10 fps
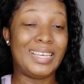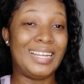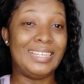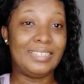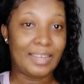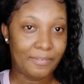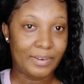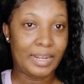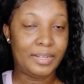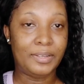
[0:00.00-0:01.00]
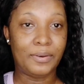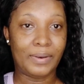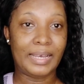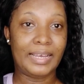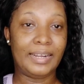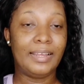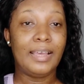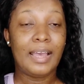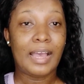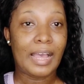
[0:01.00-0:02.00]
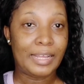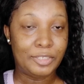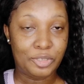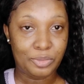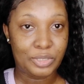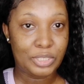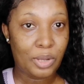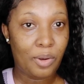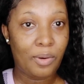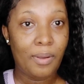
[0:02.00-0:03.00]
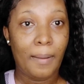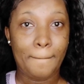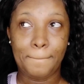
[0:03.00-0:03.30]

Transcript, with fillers: you can definitely go ahead and do so,